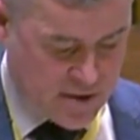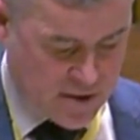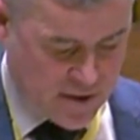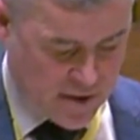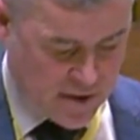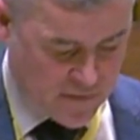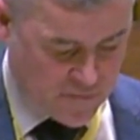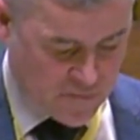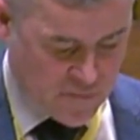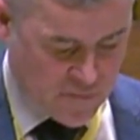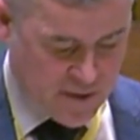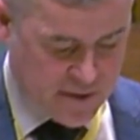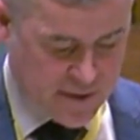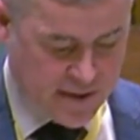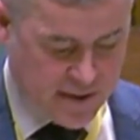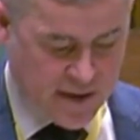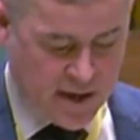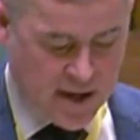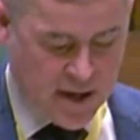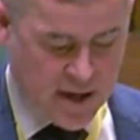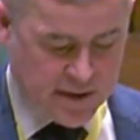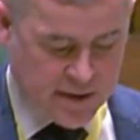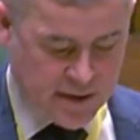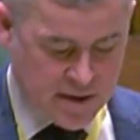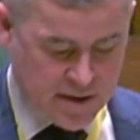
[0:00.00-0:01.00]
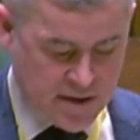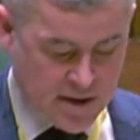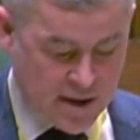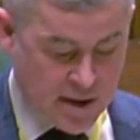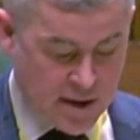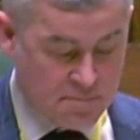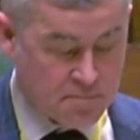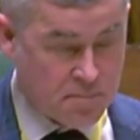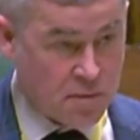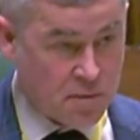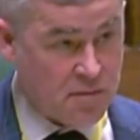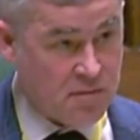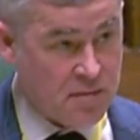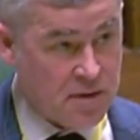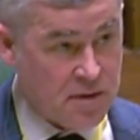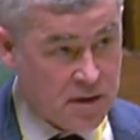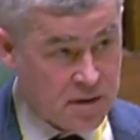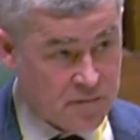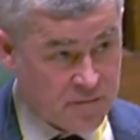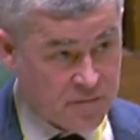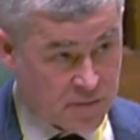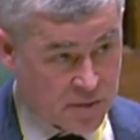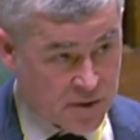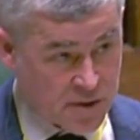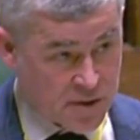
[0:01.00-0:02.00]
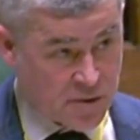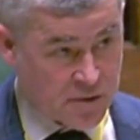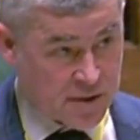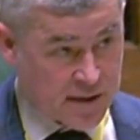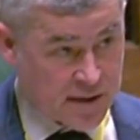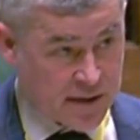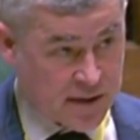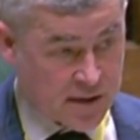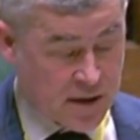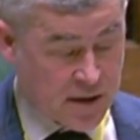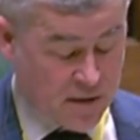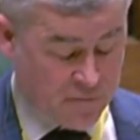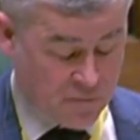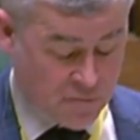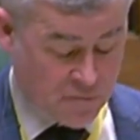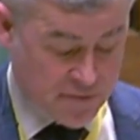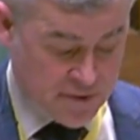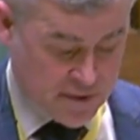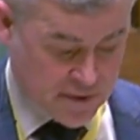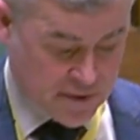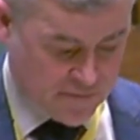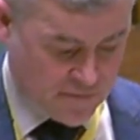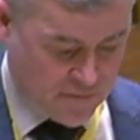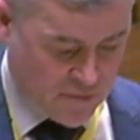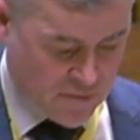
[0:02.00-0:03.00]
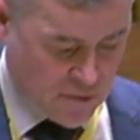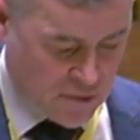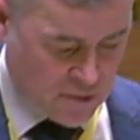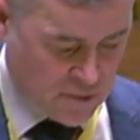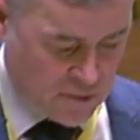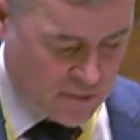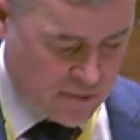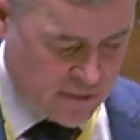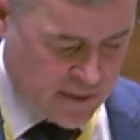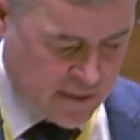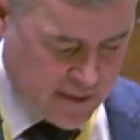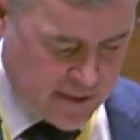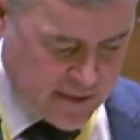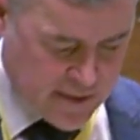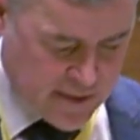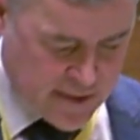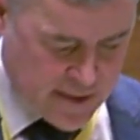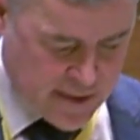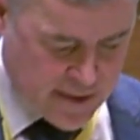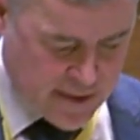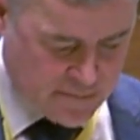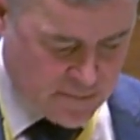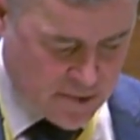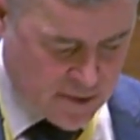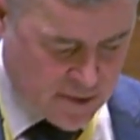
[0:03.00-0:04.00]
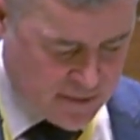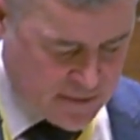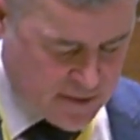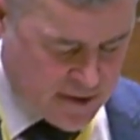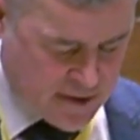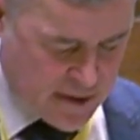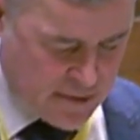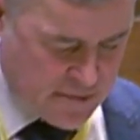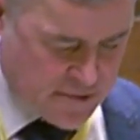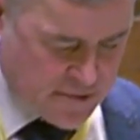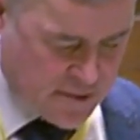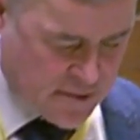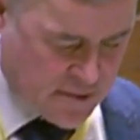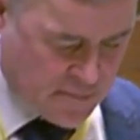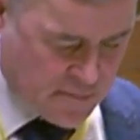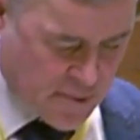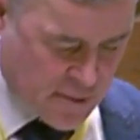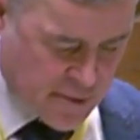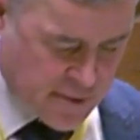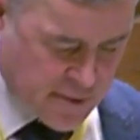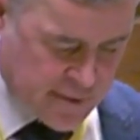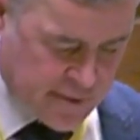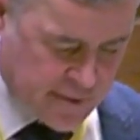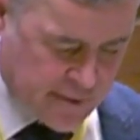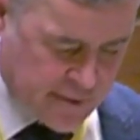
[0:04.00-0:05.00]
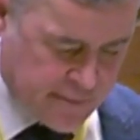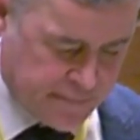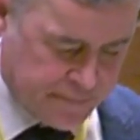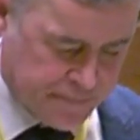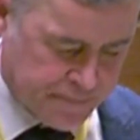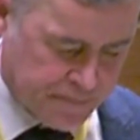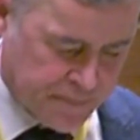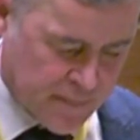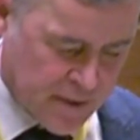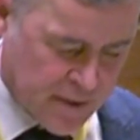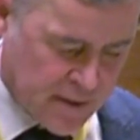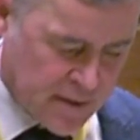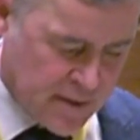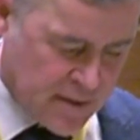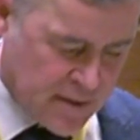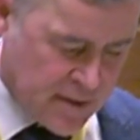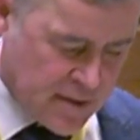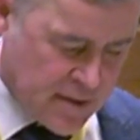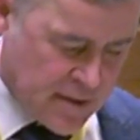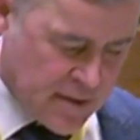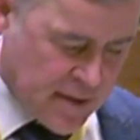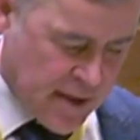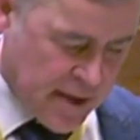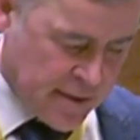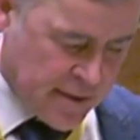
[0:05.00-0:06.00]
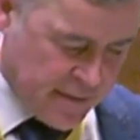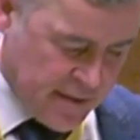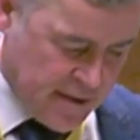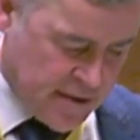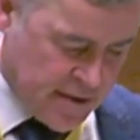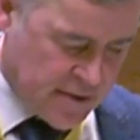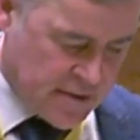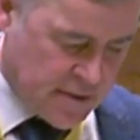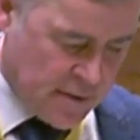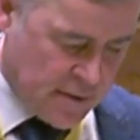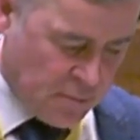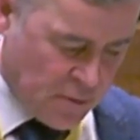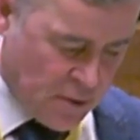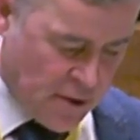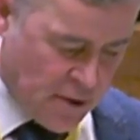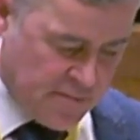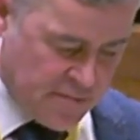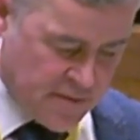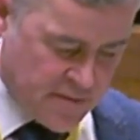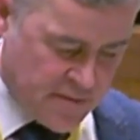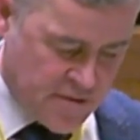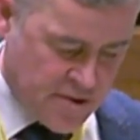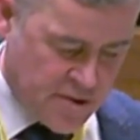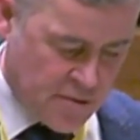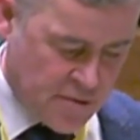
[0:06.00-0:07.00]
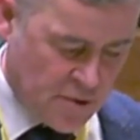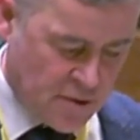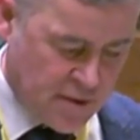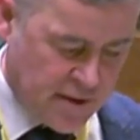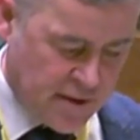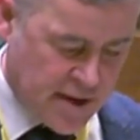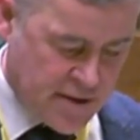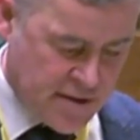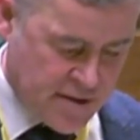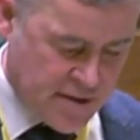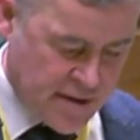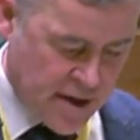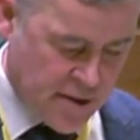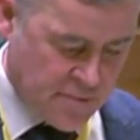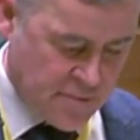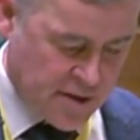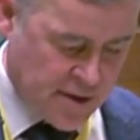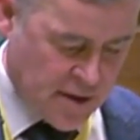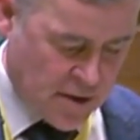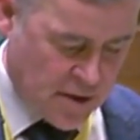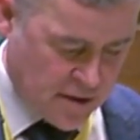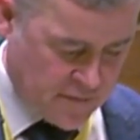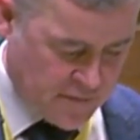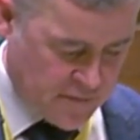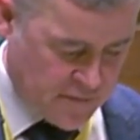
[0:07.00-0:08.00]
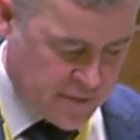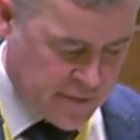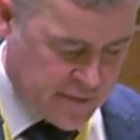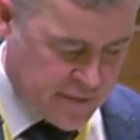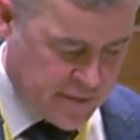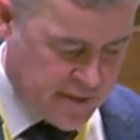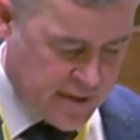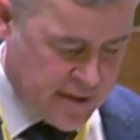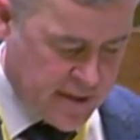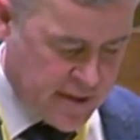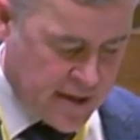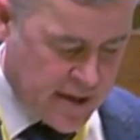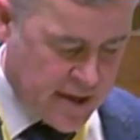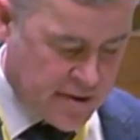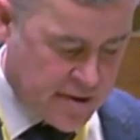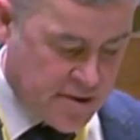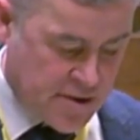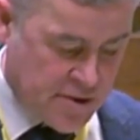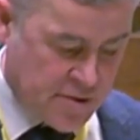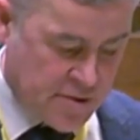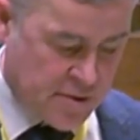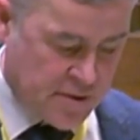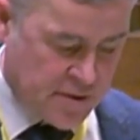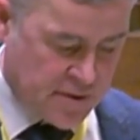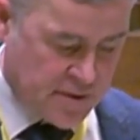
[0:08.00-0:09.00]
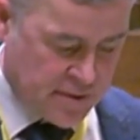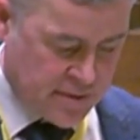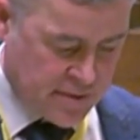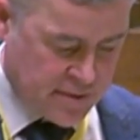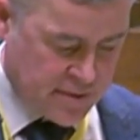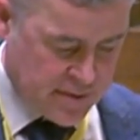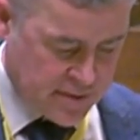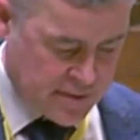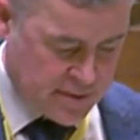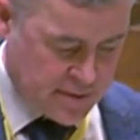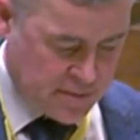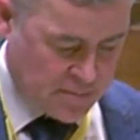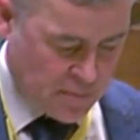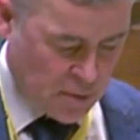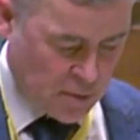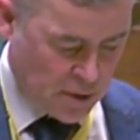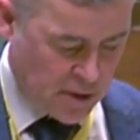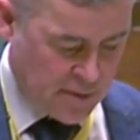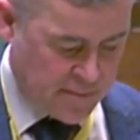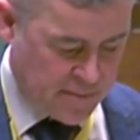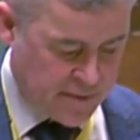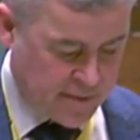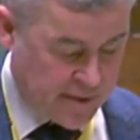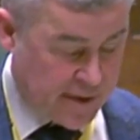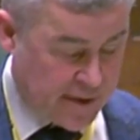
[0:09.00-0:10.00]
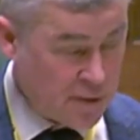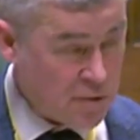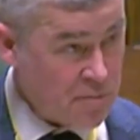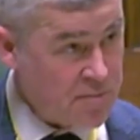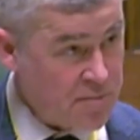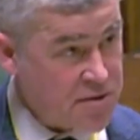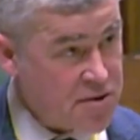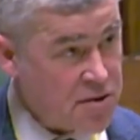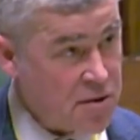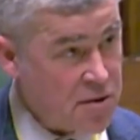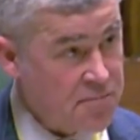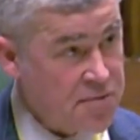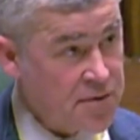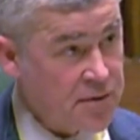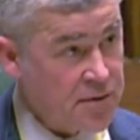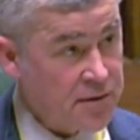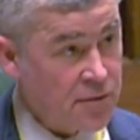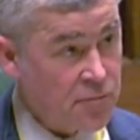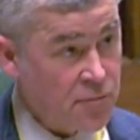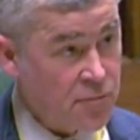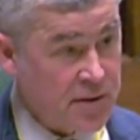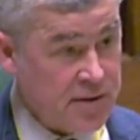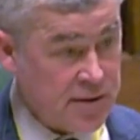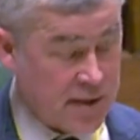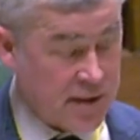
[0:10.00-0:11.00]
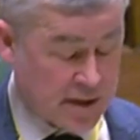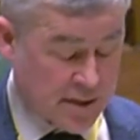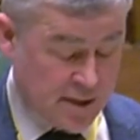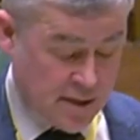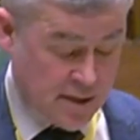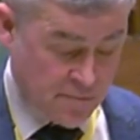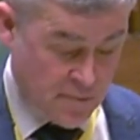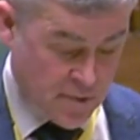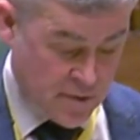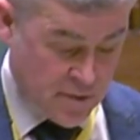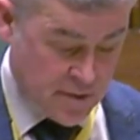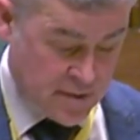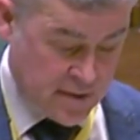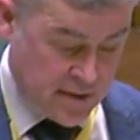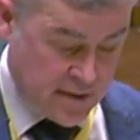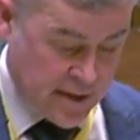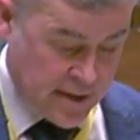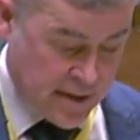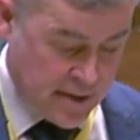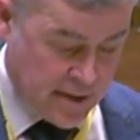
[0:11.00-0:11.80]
achievement, an example for the UK Government to follow south of the border. At least deployment of solar is now recovering, and soon the deployment rate will be something like 1 gigawatt